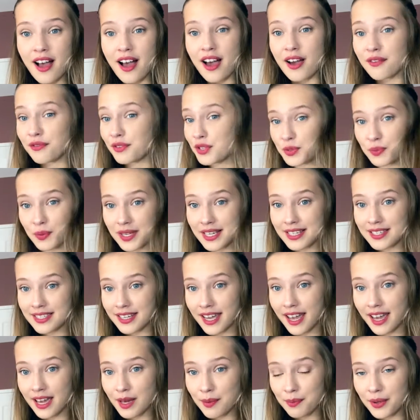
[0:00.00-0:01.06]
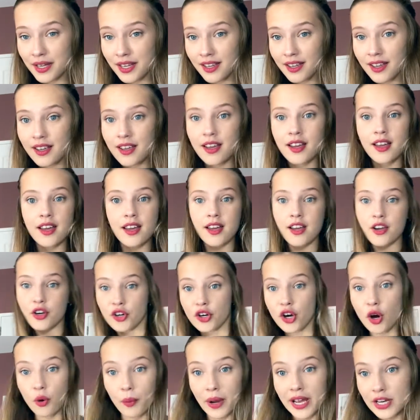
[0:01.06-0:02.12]
of The Sweet Escape,
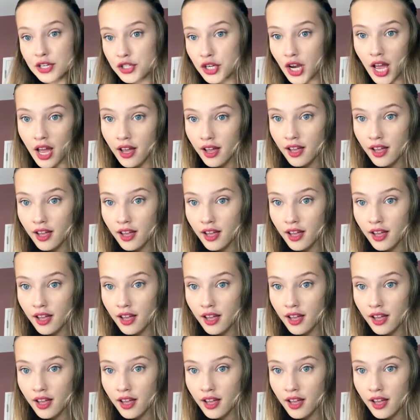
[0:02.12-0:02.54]
Croatia